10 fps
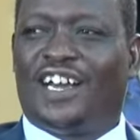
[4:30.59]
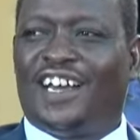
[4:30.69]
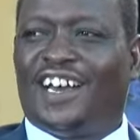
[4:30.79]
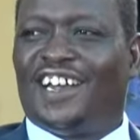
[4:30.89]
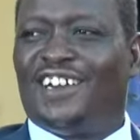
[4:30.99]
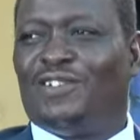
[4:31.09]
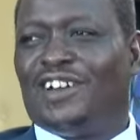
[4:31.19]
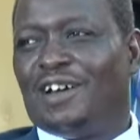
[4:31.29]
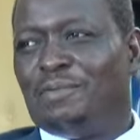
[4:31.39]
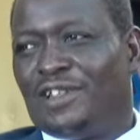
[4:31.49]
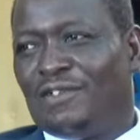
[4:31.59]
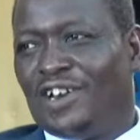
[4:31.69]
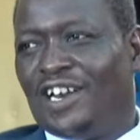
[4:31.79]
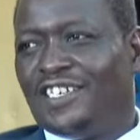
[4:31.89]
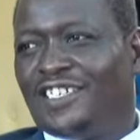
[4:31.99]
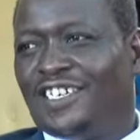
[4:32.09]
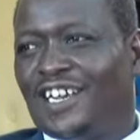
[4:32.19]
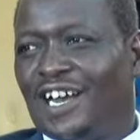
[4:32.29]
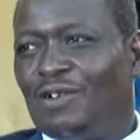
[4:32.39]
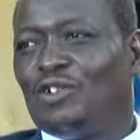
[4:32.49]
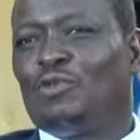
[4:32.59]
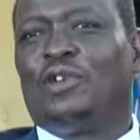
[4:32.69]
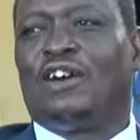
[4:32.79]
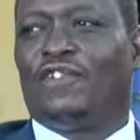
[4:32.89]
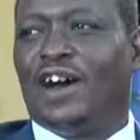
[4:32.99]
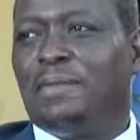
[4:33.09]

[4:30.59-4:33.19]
and when I'm in the village, I want to be a farmer.